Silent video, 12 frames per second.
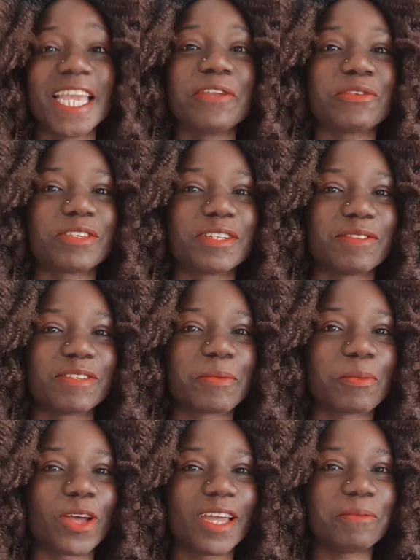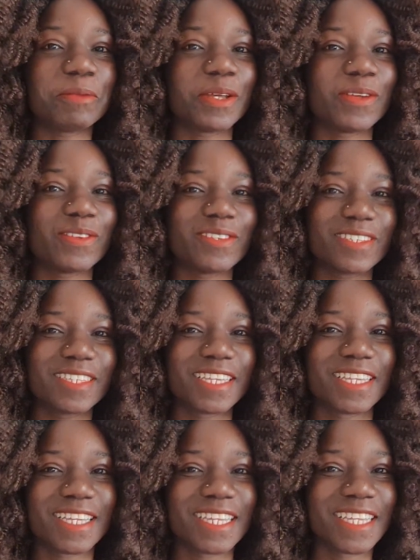get yourself some wine, because